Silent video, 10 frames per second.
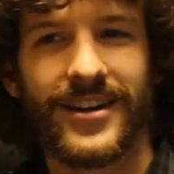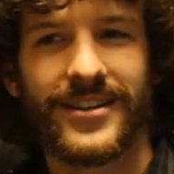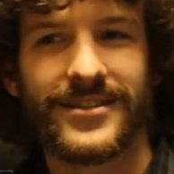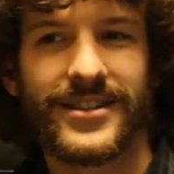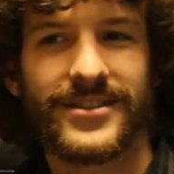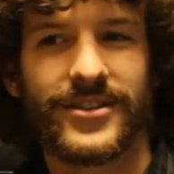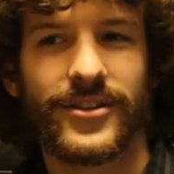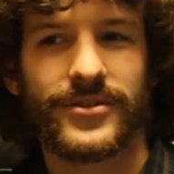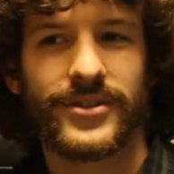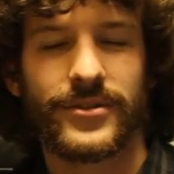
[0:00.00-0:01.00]
let's go
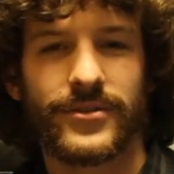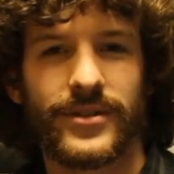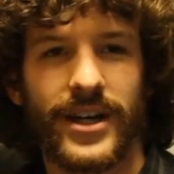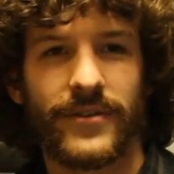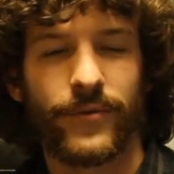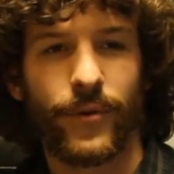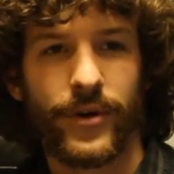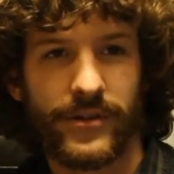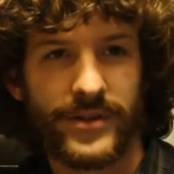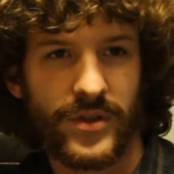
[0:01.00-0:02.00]
to a four-year
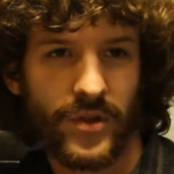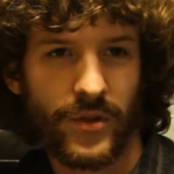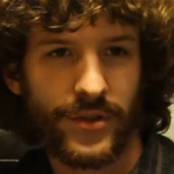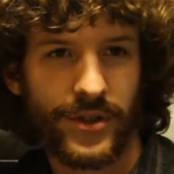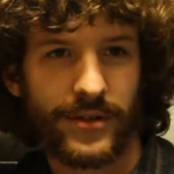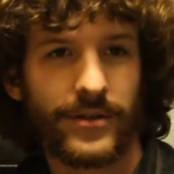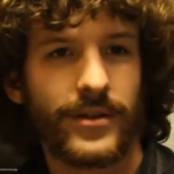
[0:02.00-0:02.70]
institution